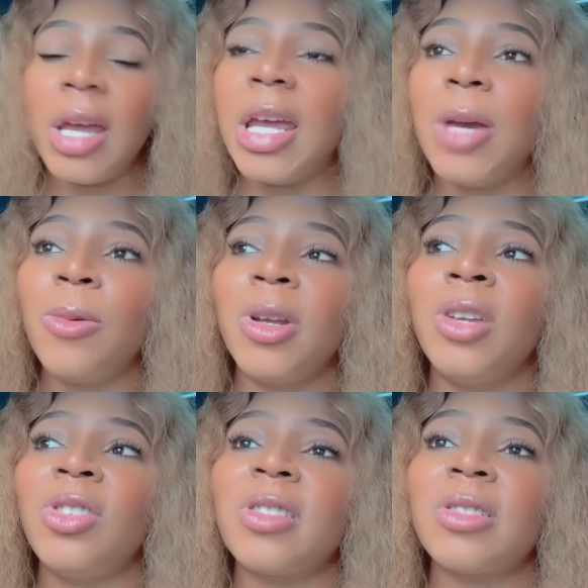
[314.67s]
It would
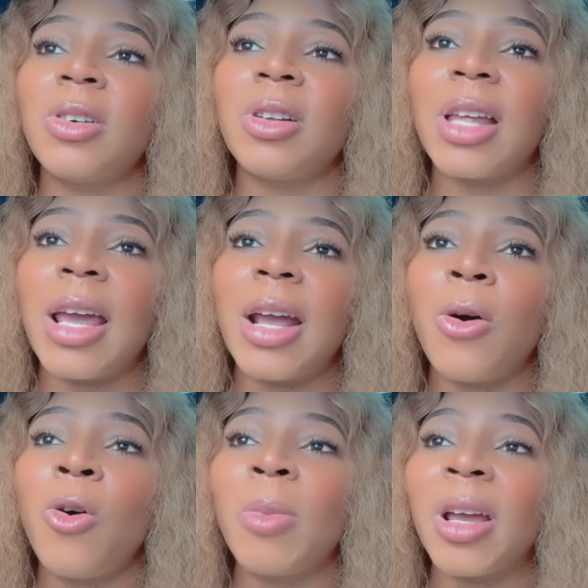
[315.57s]
have just looked like,
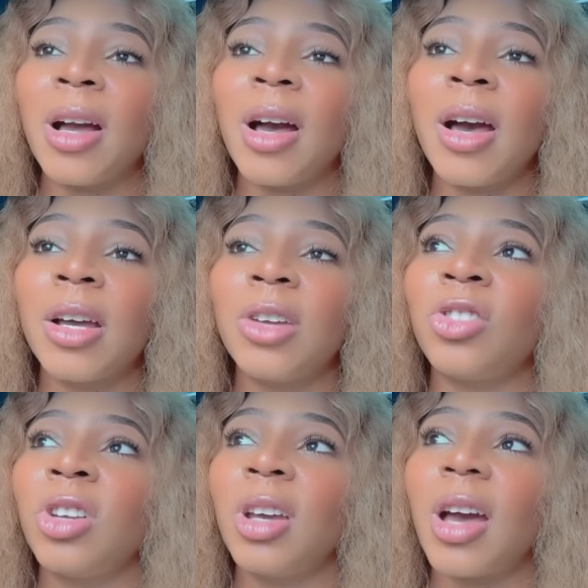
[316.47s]
oh my
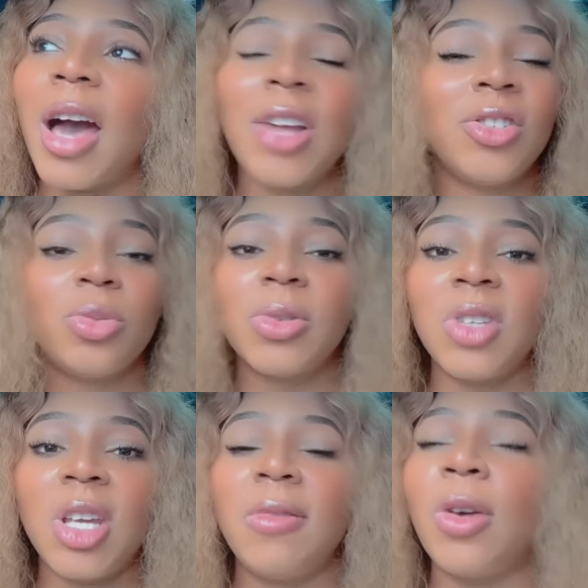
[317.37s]
gosh, I just
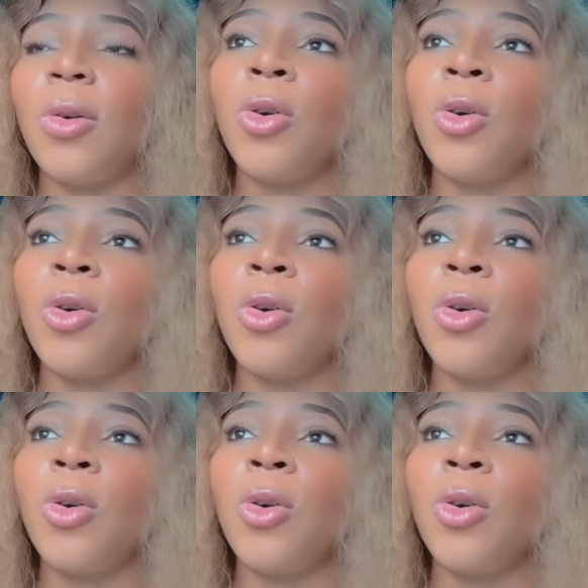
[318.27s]
received it.